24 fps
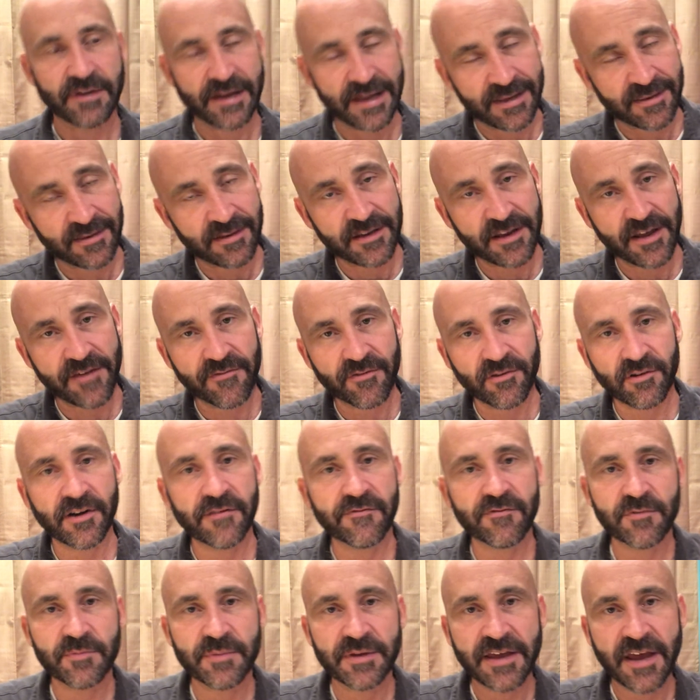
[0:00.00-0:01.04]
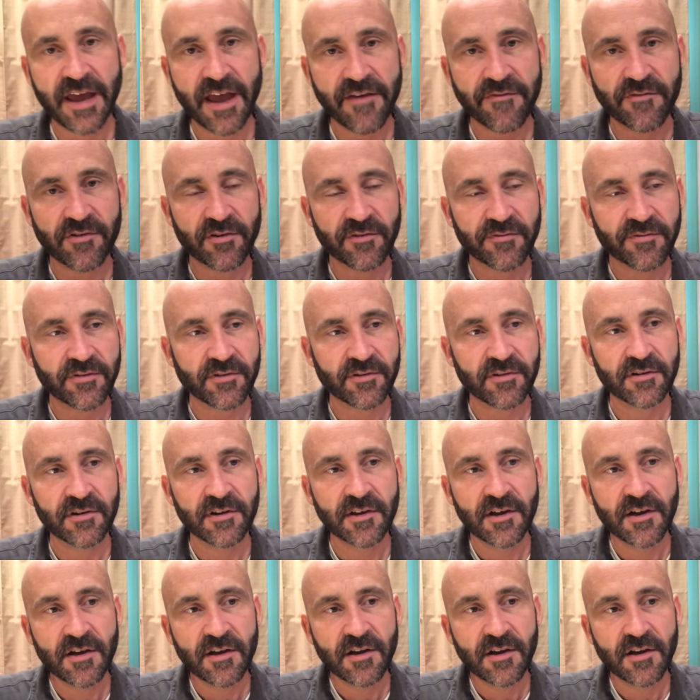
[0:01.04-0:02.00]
And the never ever behavior for